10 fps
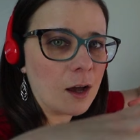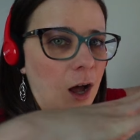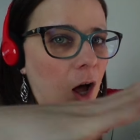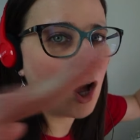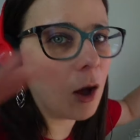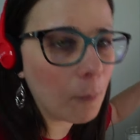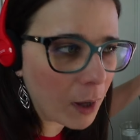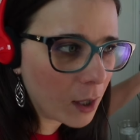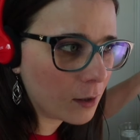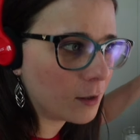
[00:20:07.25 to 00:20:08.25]
a
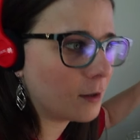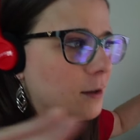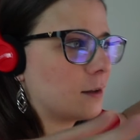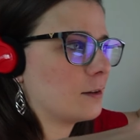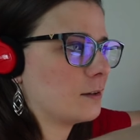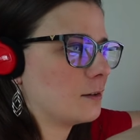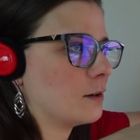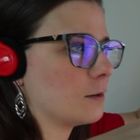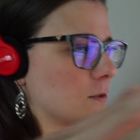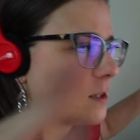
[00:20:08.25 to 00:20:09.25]
hum
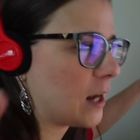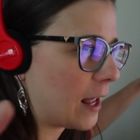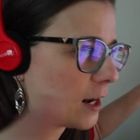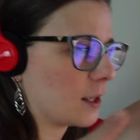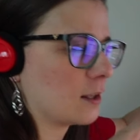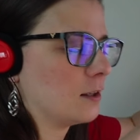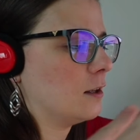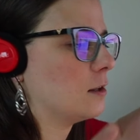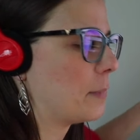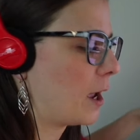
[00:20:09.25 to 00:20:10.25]
of static
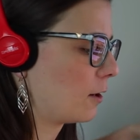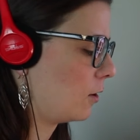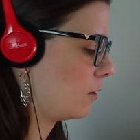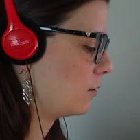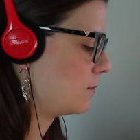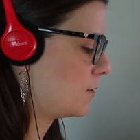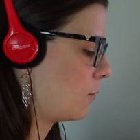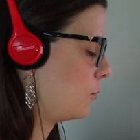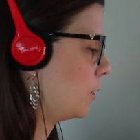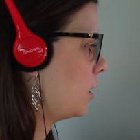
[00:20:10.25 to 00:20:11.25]
in the background.
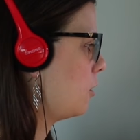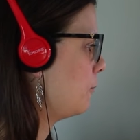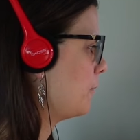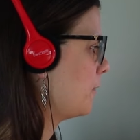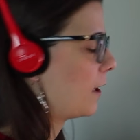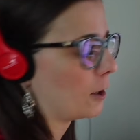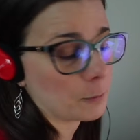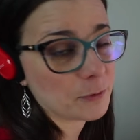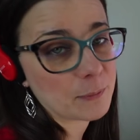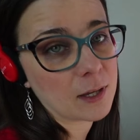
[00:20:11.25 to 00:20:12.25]
So we're gonna hope that that
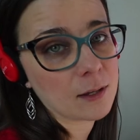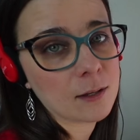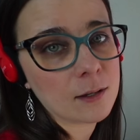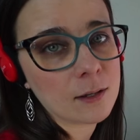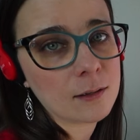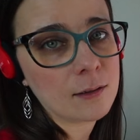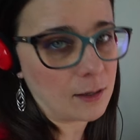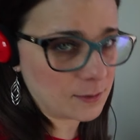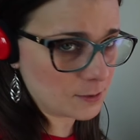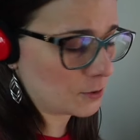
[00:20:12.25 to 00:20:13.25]
helps me
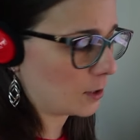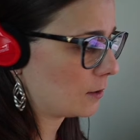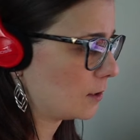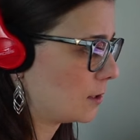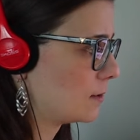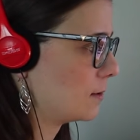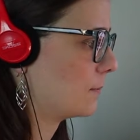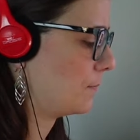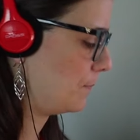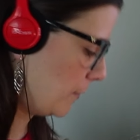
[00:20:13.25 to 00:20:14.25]
concentrate on this.
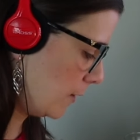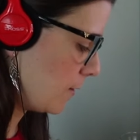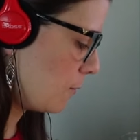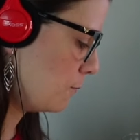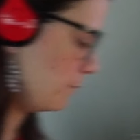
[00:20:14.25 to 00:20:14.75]
Let's go.